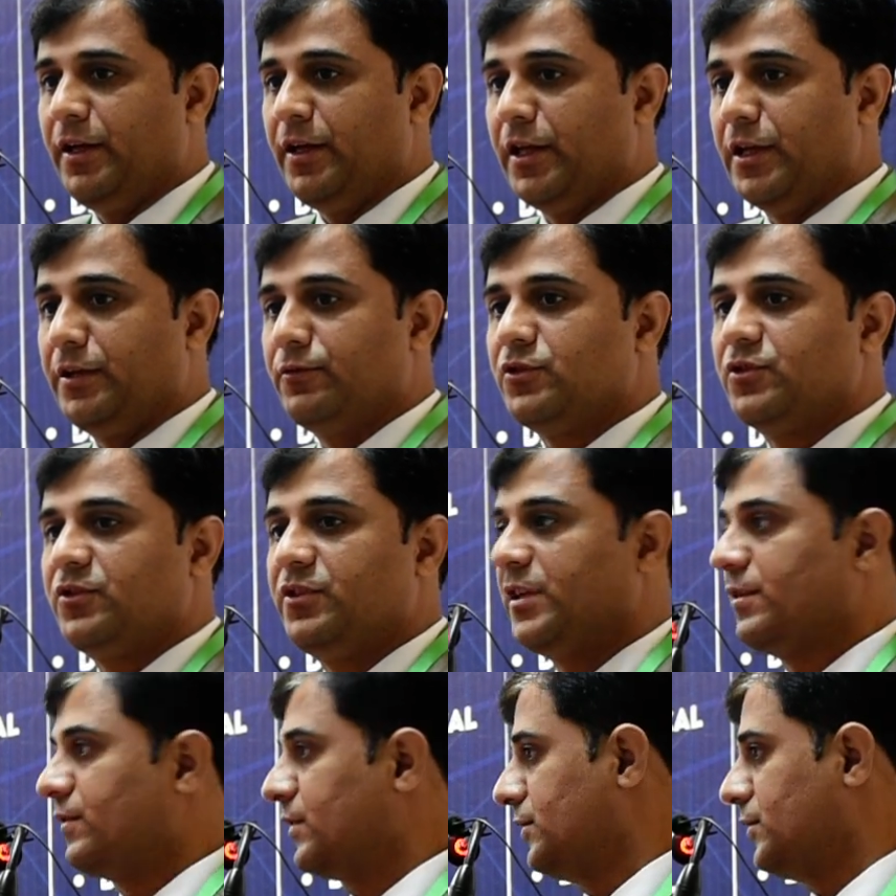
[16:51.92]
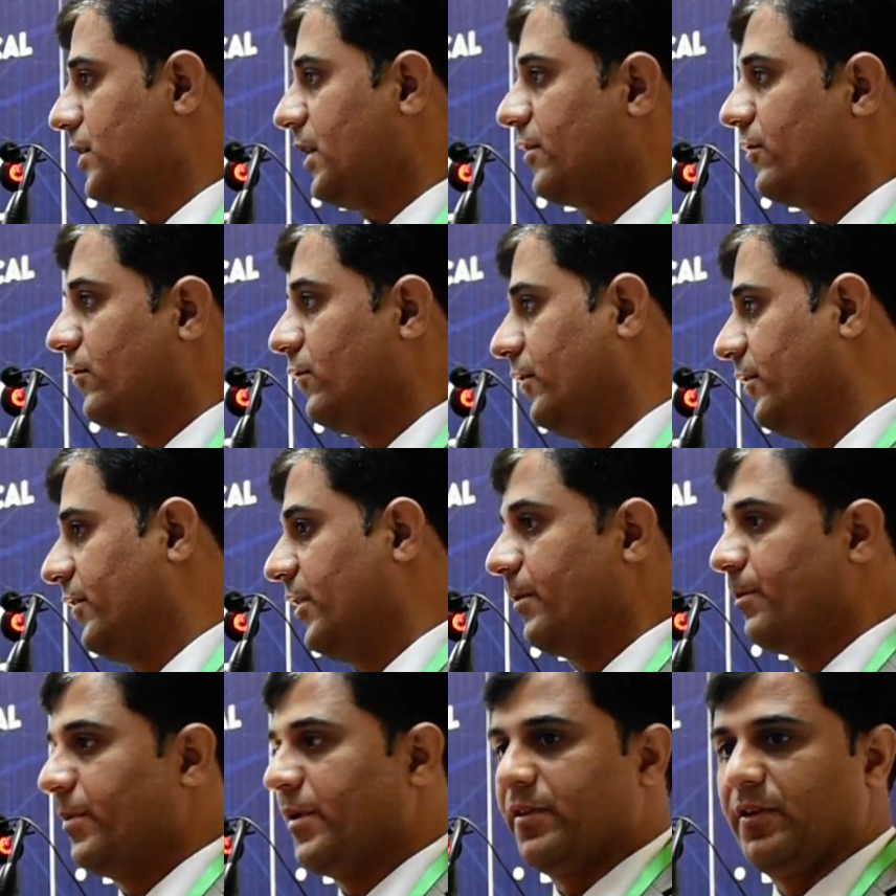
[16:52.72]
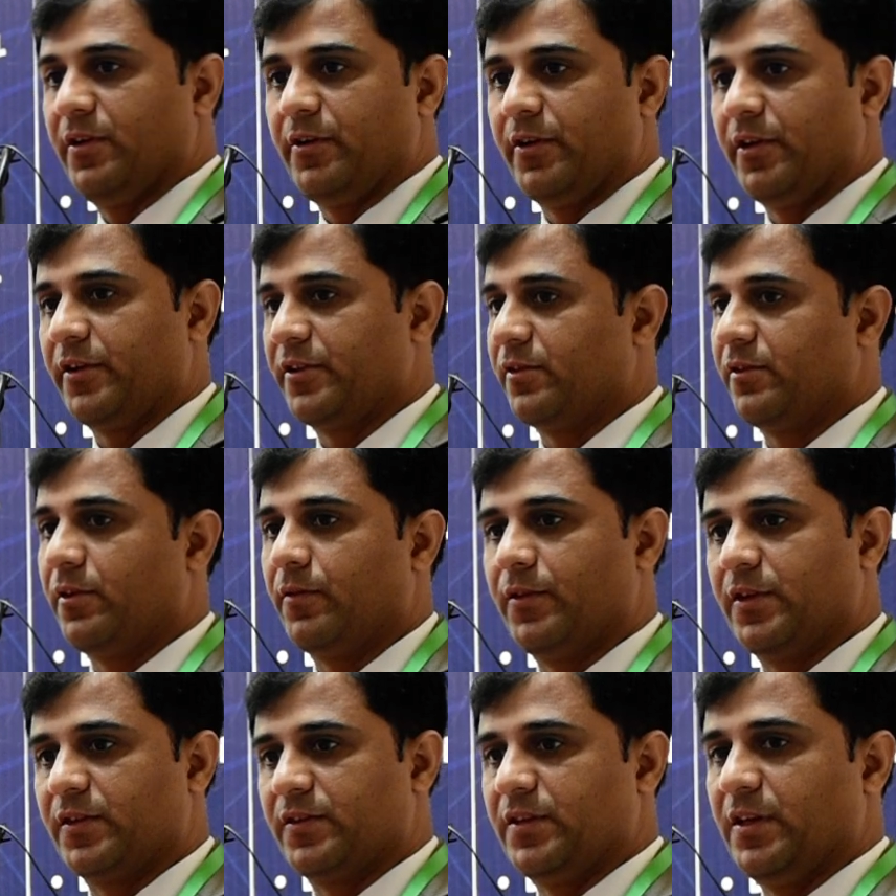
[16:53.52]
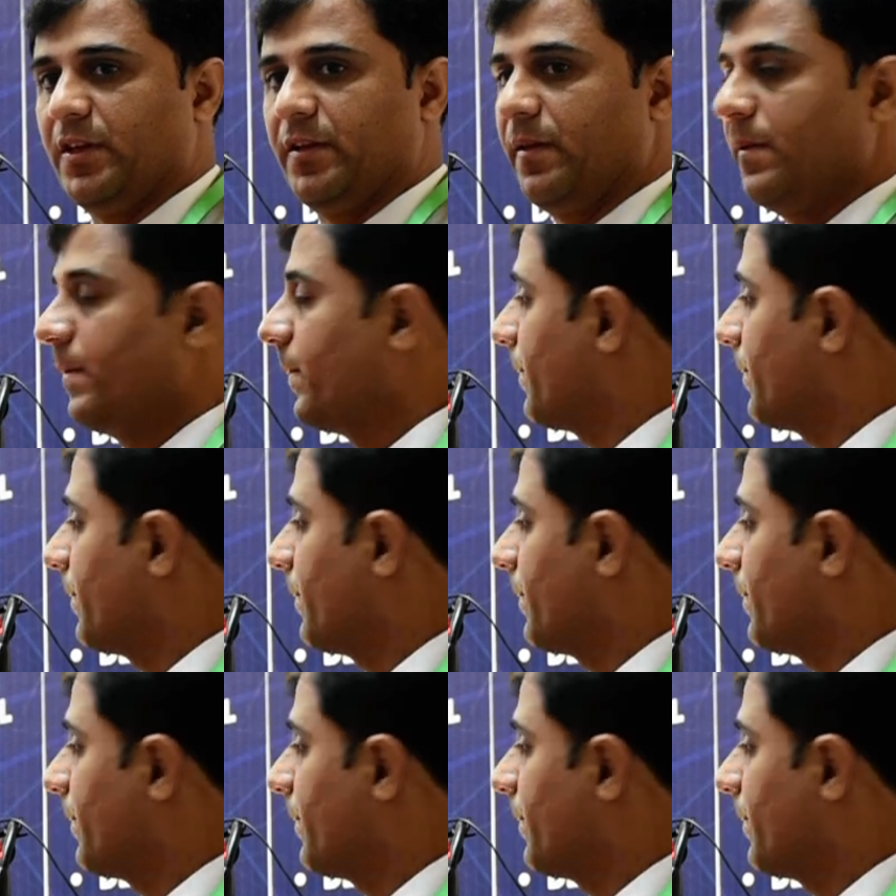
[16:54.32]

in which there was not representation of the Sindh.